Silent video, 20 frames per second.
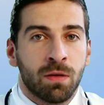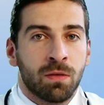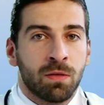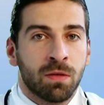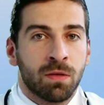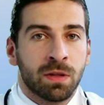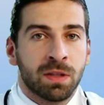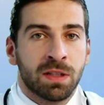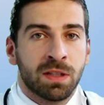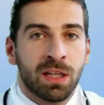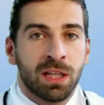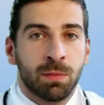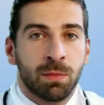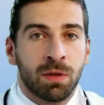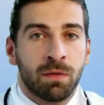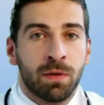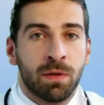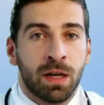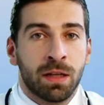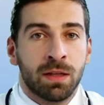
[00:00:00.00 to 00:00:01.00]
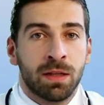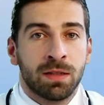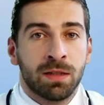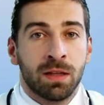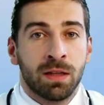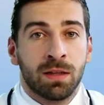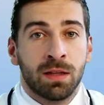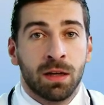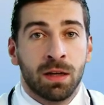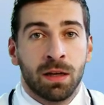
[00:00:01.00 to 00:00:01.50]
effect.
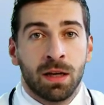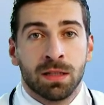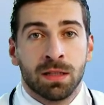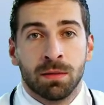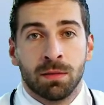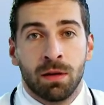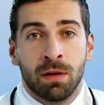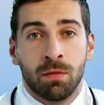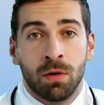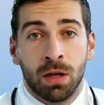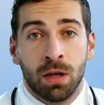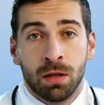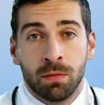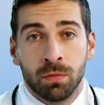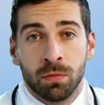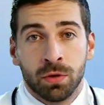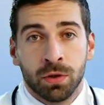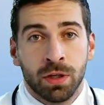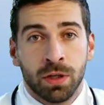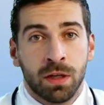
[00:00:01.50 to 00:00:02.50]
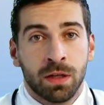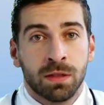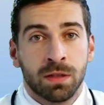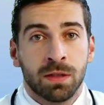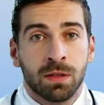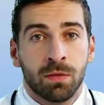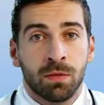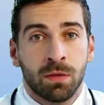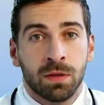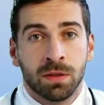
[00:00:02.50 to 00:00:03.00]
This is why so many
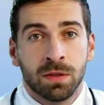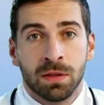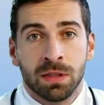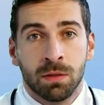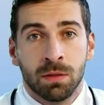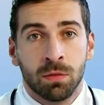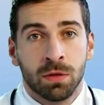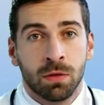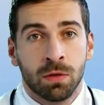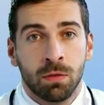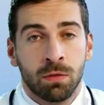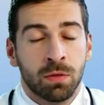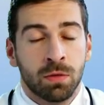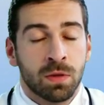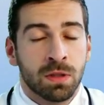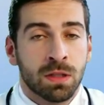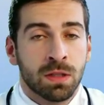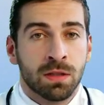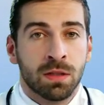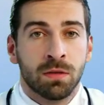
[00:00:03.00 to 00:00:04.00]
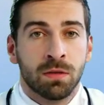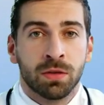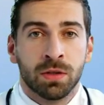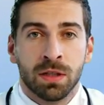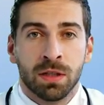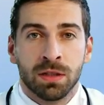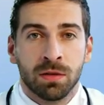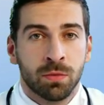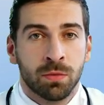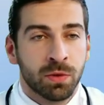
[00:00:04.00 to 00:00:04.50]
seniors feel like they're
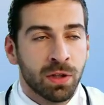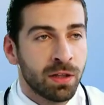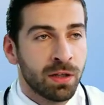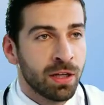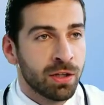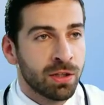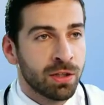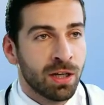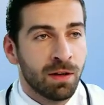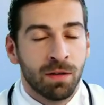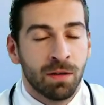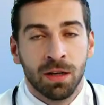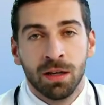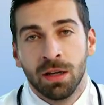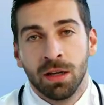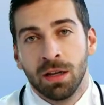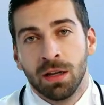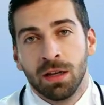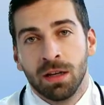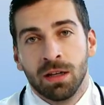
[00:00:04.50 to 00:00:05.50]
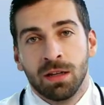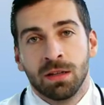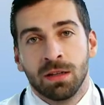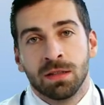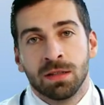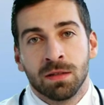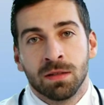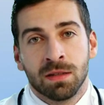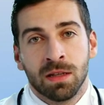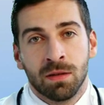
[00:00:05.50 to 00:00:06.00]
doing everything
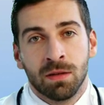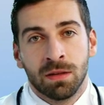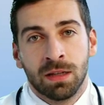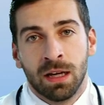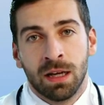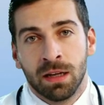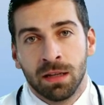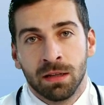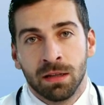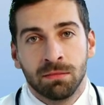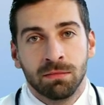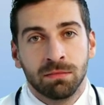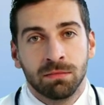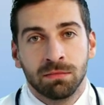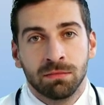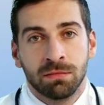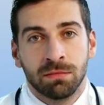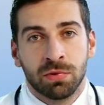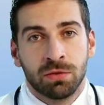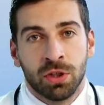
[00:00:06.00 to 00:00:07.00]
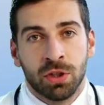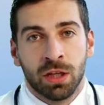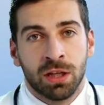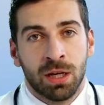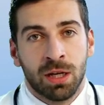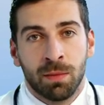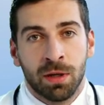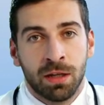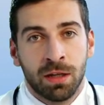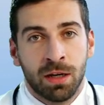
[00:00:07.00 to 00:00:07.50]
right, but
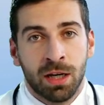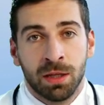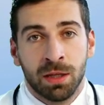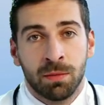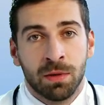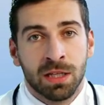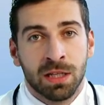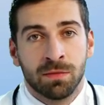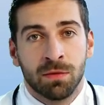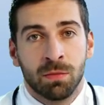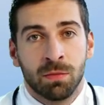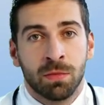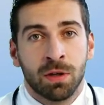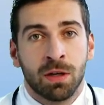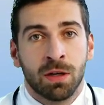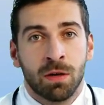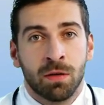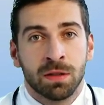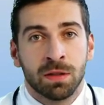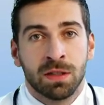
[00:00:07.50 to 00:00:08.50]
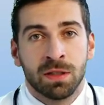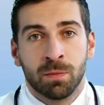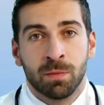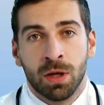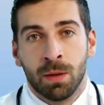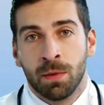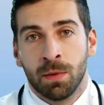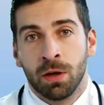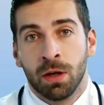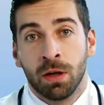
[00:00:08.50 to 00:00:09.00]
still losing strength.
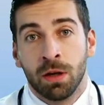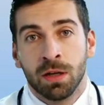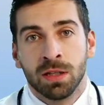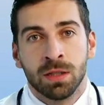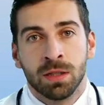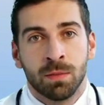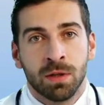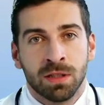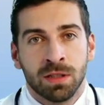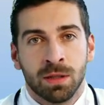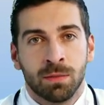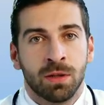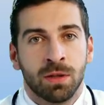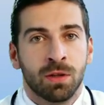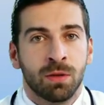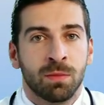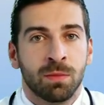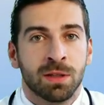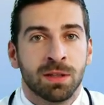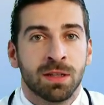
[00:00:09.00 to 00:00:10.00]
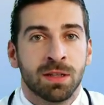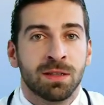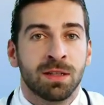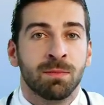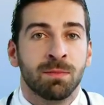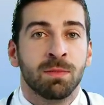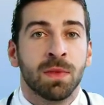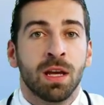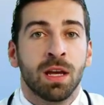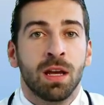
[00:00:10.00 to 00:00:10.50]
But here's the fix:
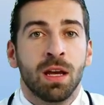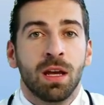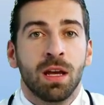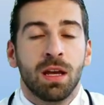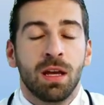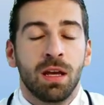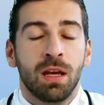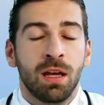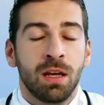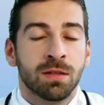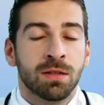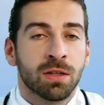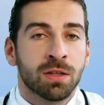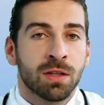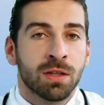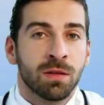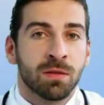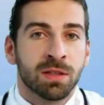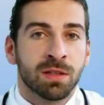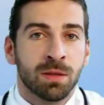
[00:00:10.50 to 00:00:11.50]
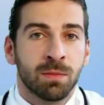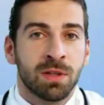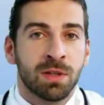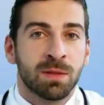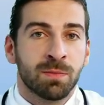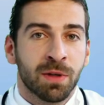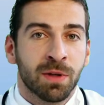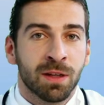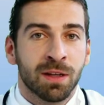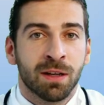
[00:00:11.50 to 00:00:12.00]
timing your
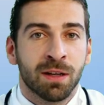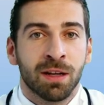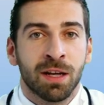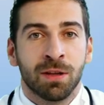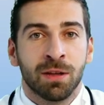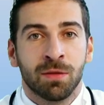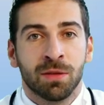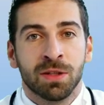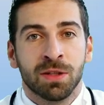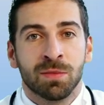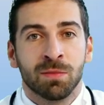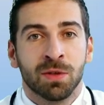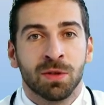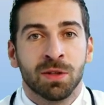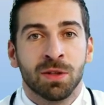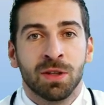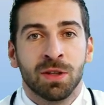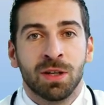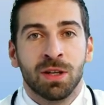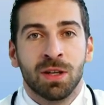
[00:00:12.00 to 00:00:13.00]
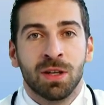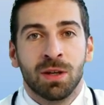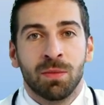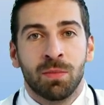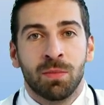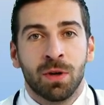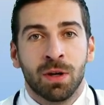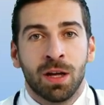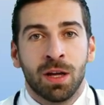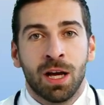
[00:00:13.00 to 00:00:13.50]
protein intake to match
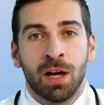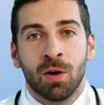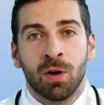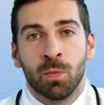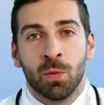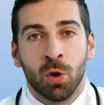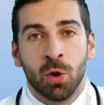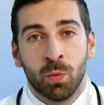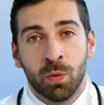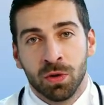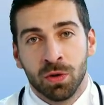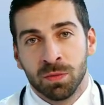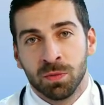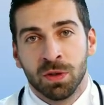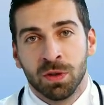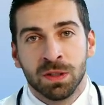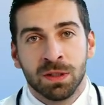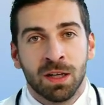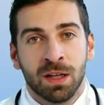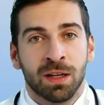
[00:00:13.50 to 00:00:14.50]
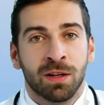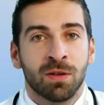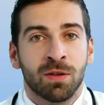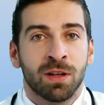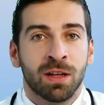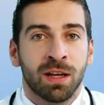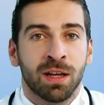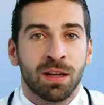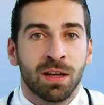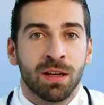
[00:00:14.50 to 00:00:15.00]
your body's biological
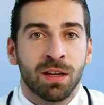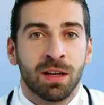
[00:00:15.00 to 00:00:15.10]
rhythm.